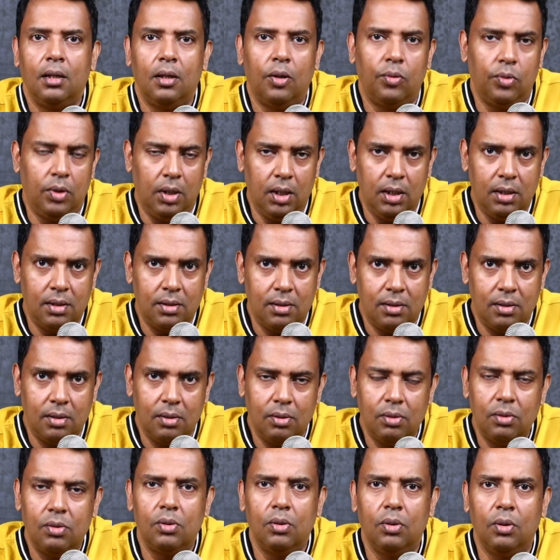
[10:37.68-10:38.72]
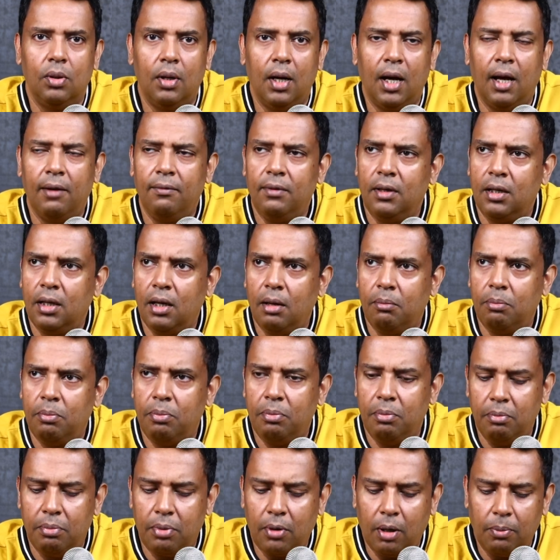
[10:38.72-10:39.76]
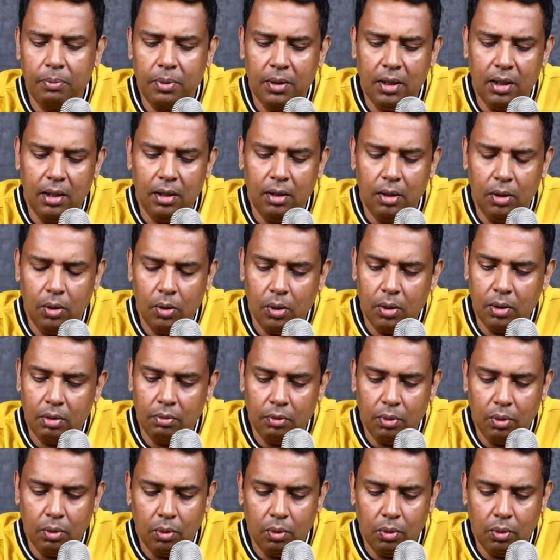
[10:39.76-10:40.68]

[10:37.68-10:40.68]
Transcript: nowadays. So having a property in your